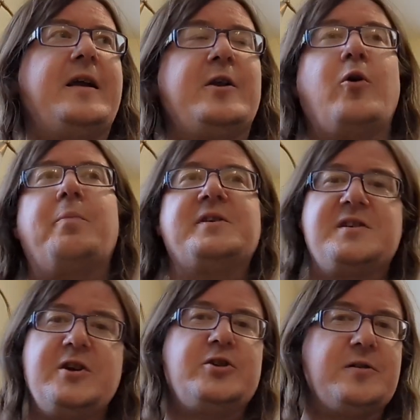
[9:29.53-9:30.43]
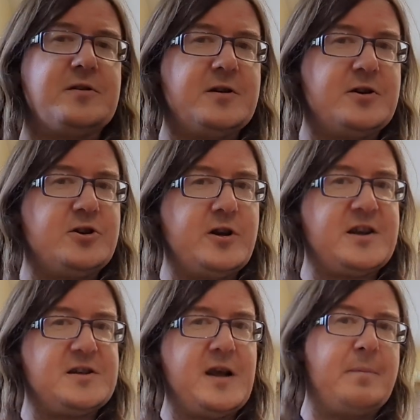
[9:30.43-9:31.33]
in opposition to the
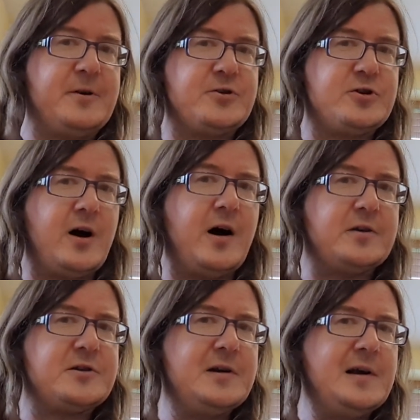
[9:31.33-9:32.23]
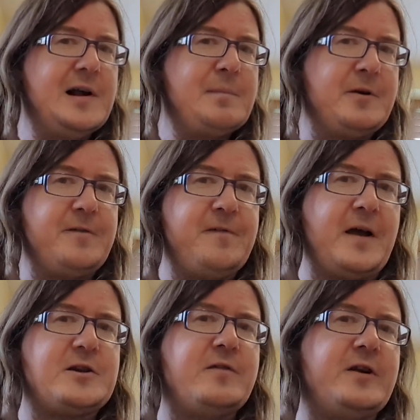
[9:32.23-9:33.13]
established church, but
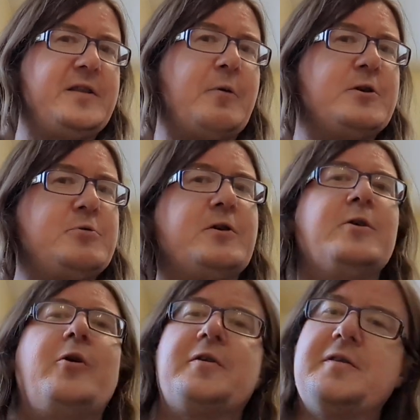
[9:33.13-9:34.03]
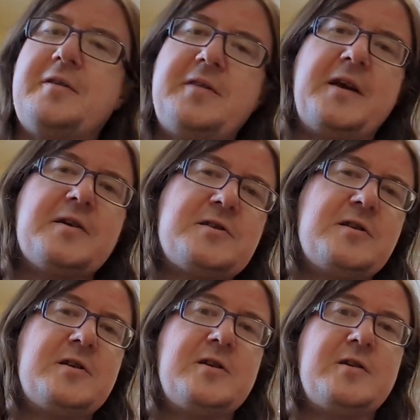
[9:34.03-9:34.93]
effectively they were doing a lot of the things
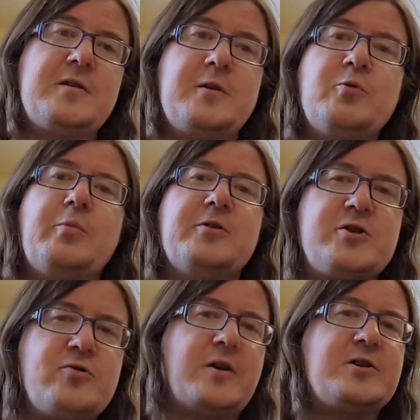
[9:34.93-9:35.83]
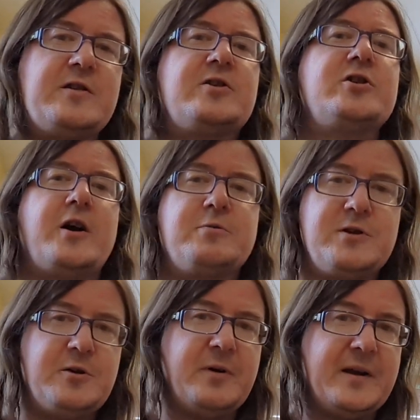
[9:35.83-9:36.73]
that the normal structures of the church were
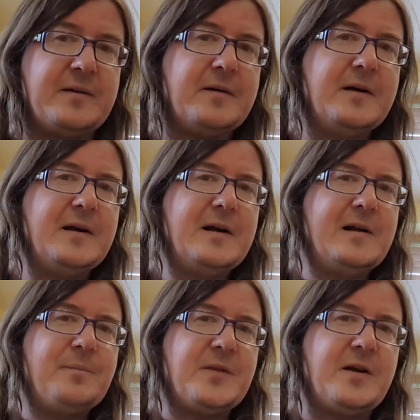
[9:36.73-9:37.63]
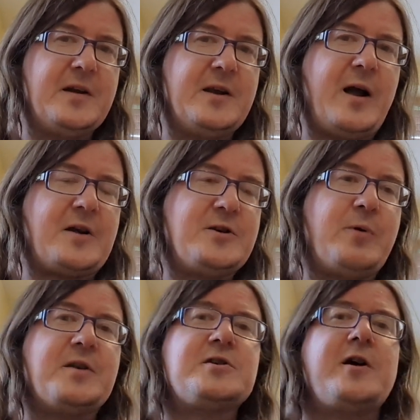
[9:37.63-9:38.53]
doing. And he actually
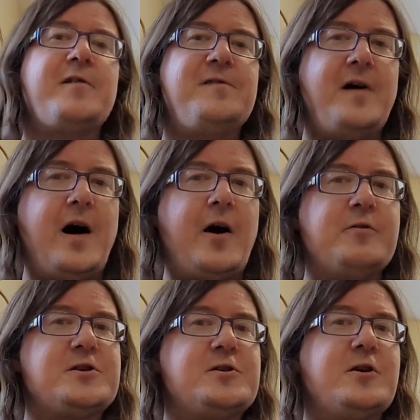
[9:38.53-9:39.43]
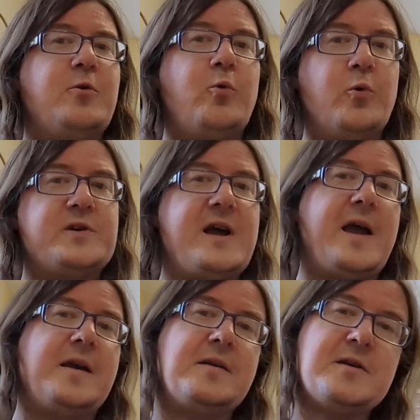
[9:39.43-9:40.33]
went so far as to
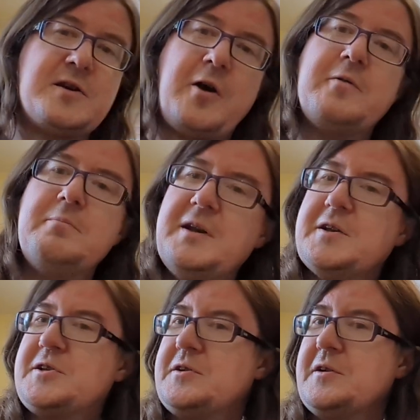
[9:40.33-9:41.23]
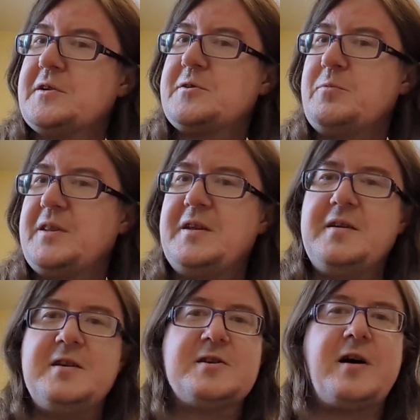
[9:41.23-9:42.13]
ordain his own ministers
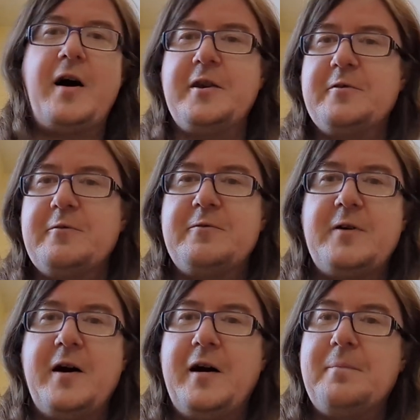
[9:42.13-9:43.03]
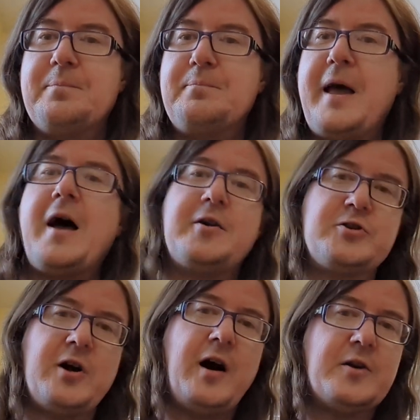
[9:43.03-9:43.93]
within these kind of
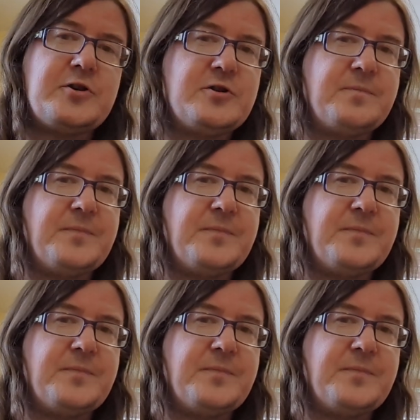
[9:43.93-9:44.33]
parachurch